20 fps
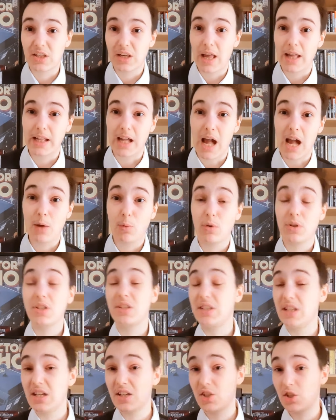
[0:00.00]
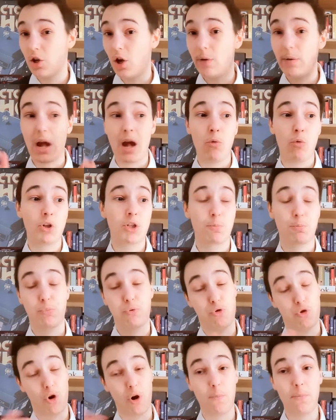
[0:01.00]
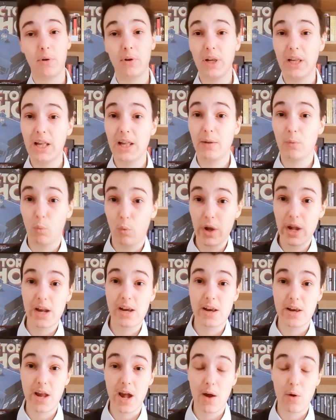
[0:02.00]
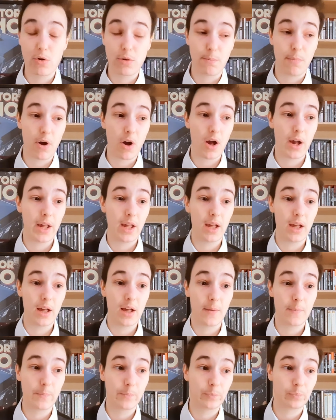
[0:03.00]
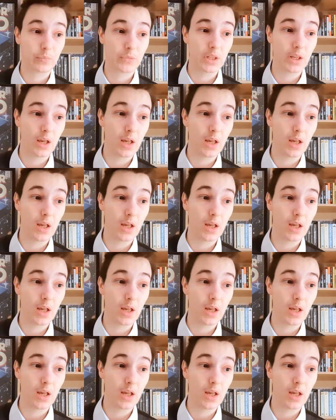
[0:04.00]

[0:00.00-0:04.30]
Like I was this time, I was properly weirded out by um,